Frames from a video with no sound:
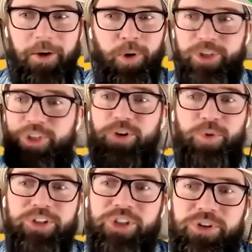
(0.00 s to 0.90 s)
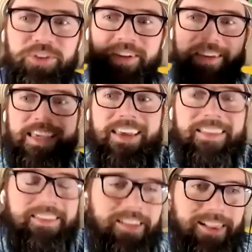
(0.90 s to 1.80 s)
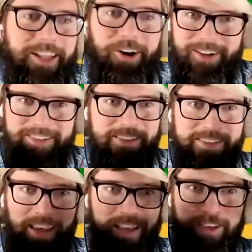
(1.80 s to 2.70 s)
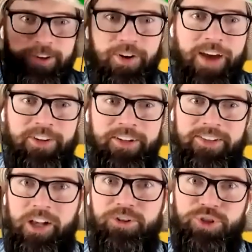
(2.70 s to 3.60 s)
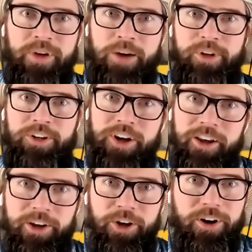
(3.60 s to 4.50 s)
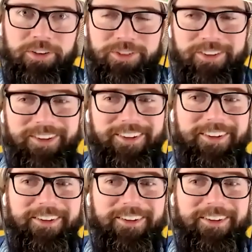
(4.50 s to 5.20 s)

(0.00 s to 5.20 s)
Once you get into the lyrics, it's like you have a nostalgia bomb in your head going. Yes.